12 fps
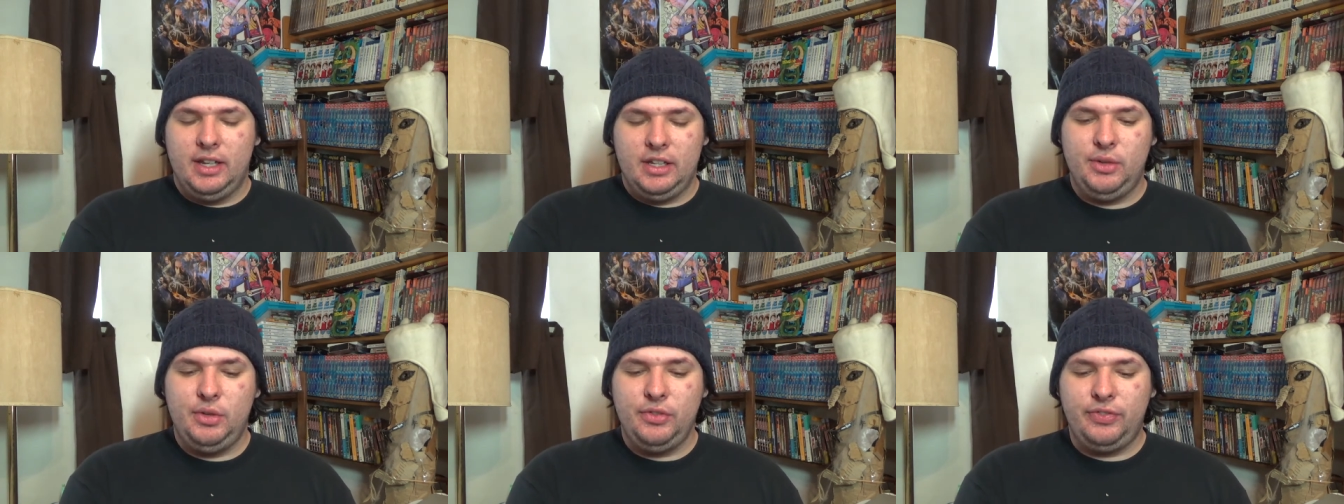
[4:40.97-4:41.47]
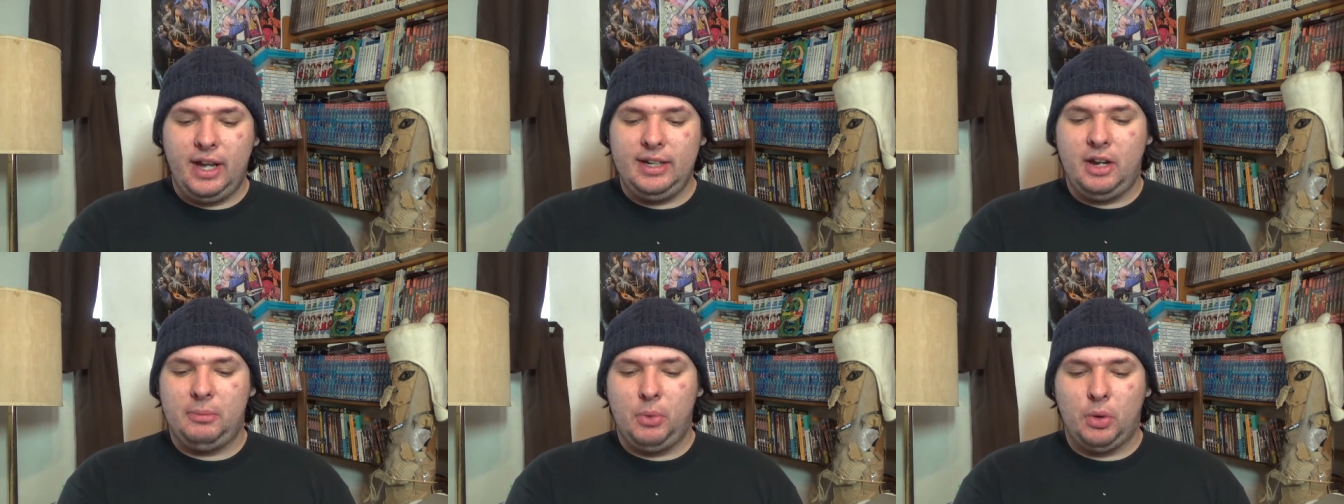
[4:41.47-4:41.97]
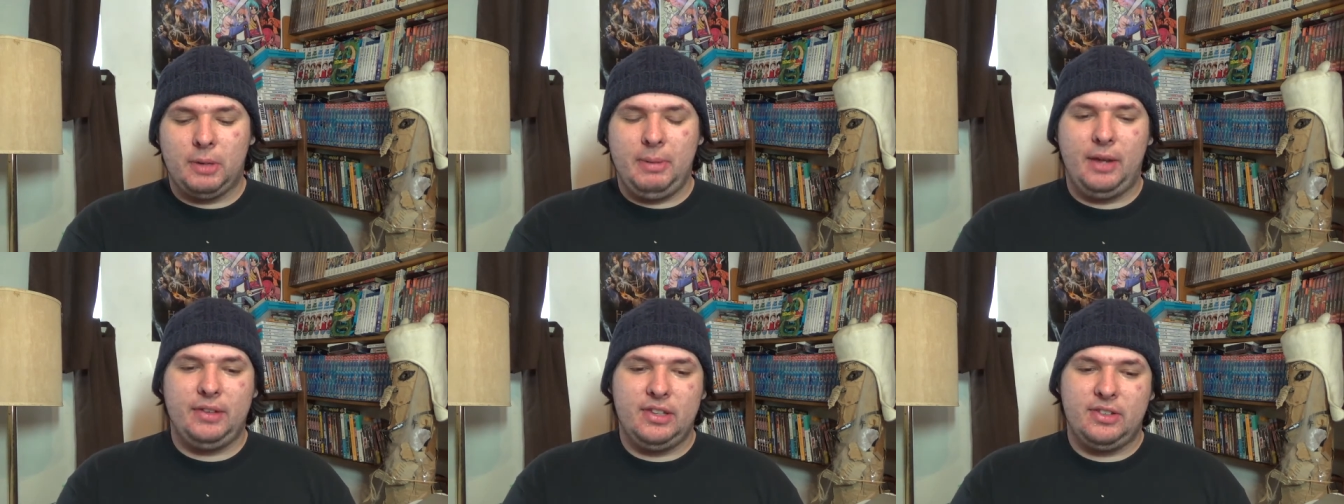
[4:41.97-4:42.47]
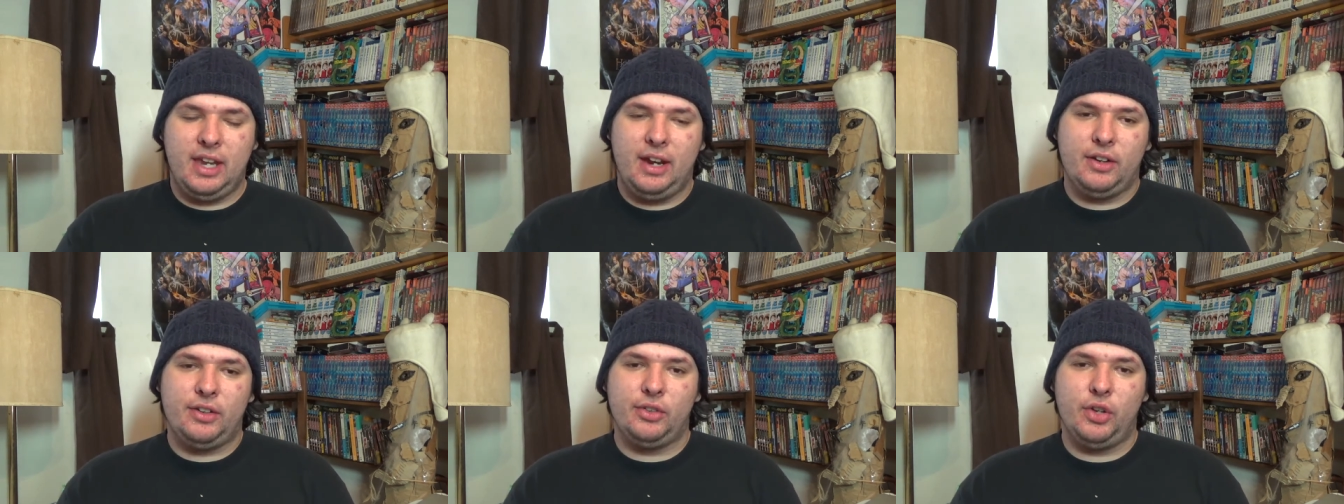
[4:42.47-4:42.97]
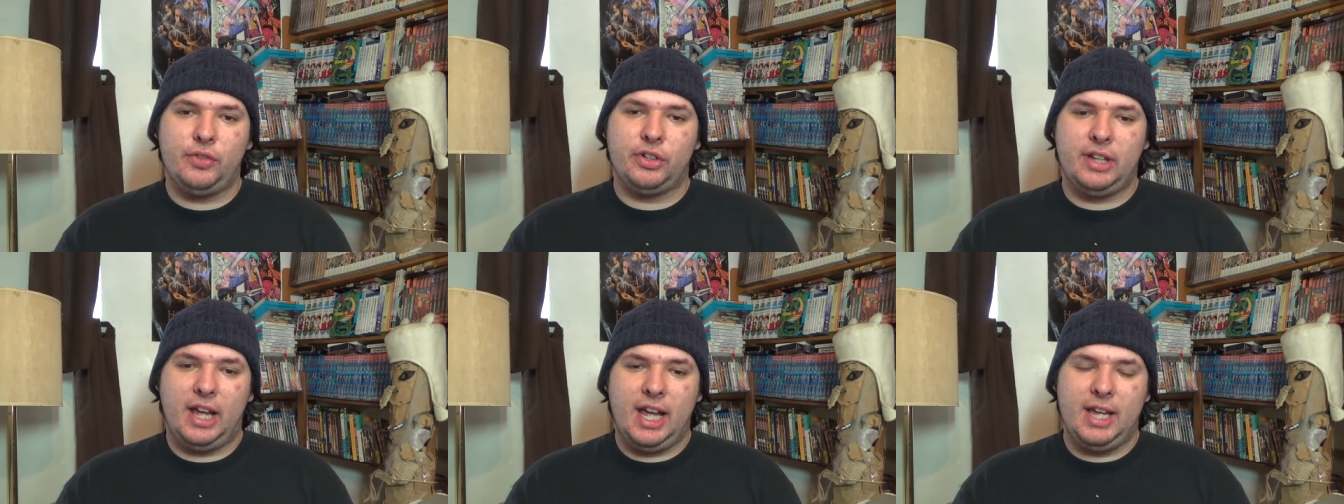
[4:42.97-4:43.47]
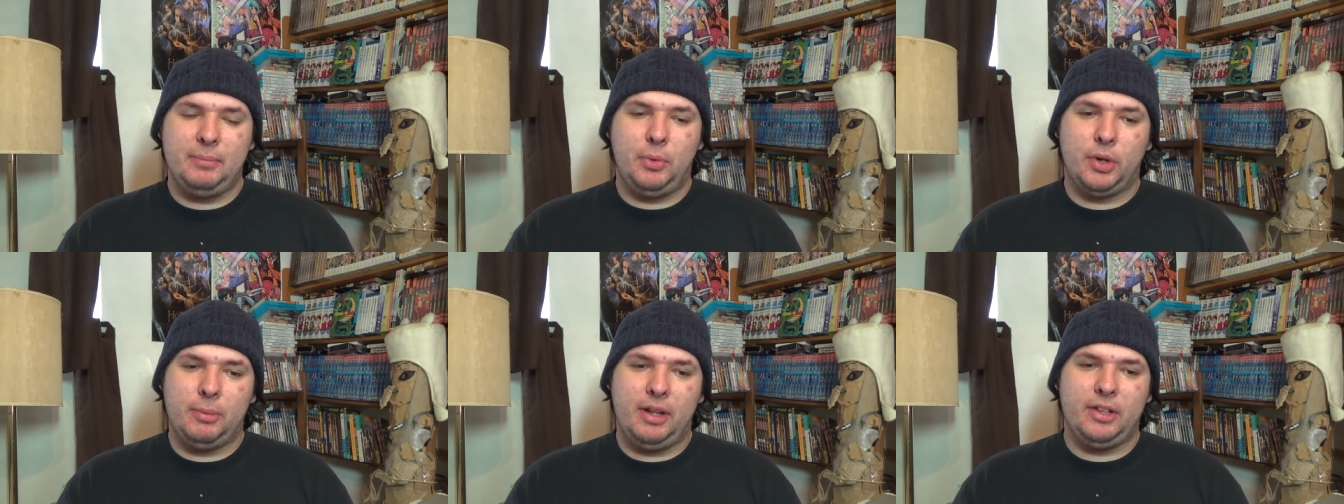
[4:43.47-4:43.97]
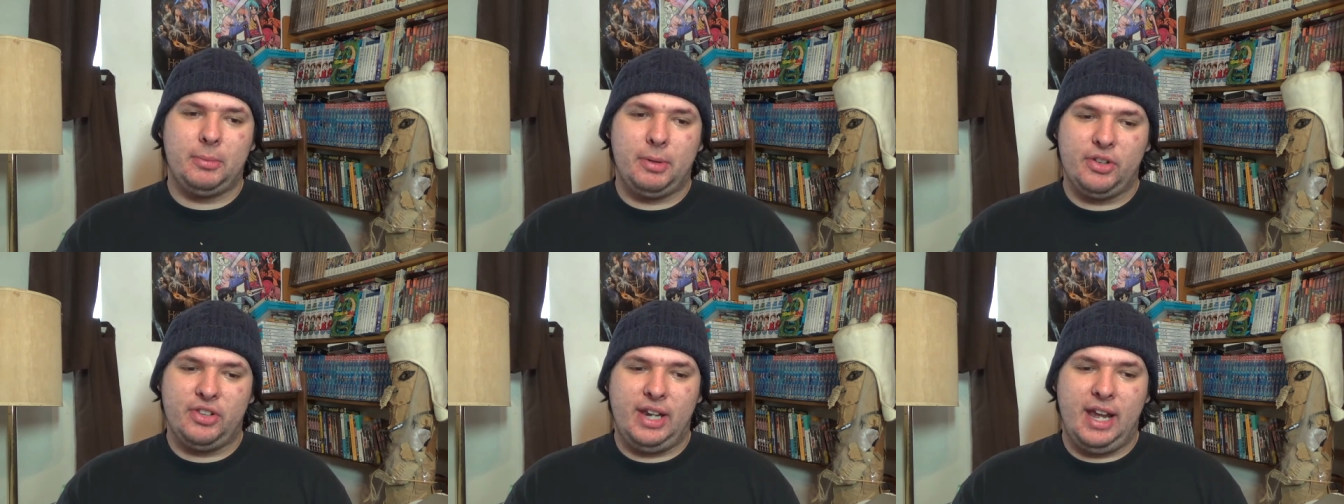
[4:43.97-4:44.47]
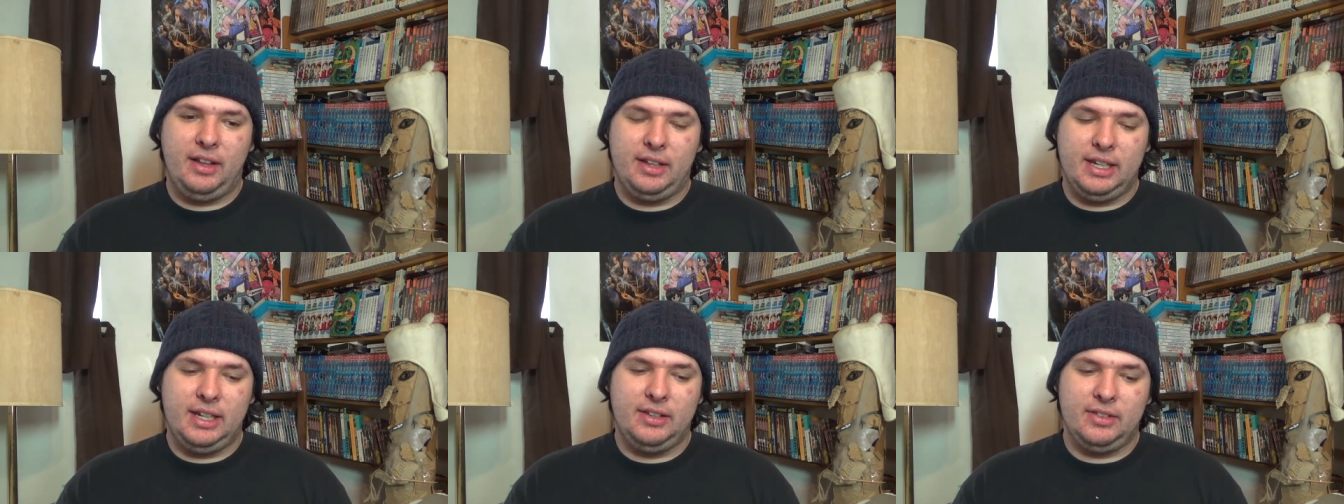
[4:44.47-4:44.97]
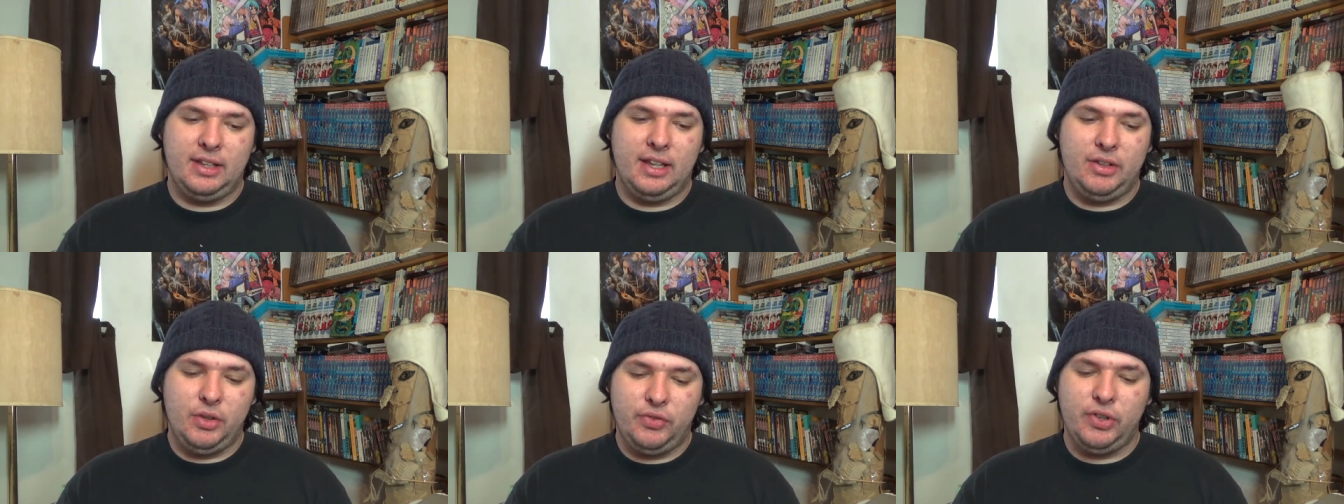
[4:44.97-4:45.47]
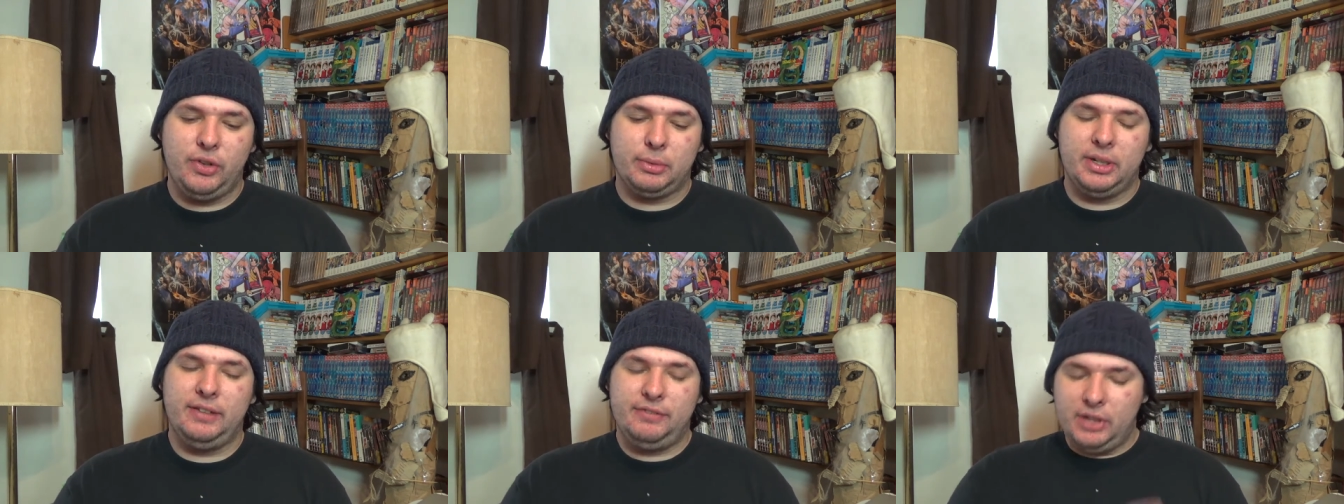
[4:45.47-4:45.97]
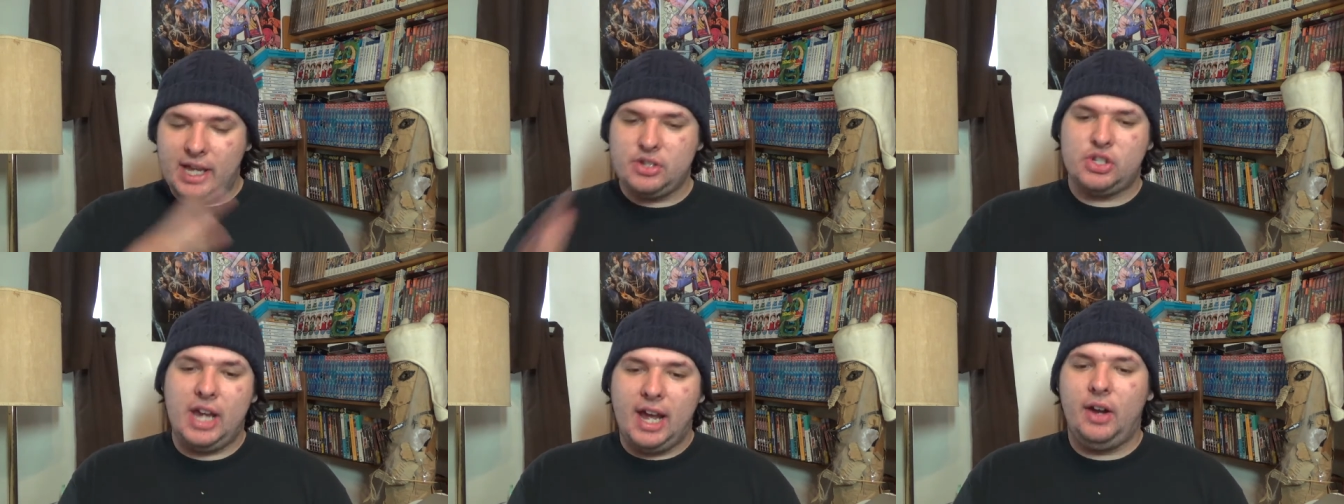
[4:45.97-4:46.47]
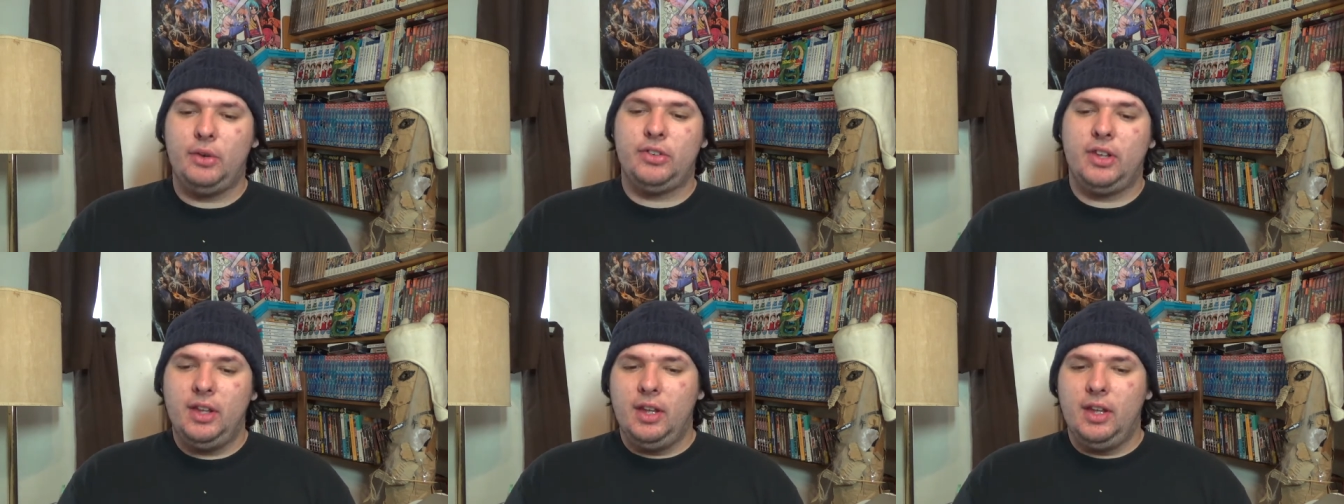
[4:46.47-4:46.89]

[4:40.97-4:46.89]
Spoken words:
you do find out more about these characters over time, more about their personalities, and they do feel really fleshed out.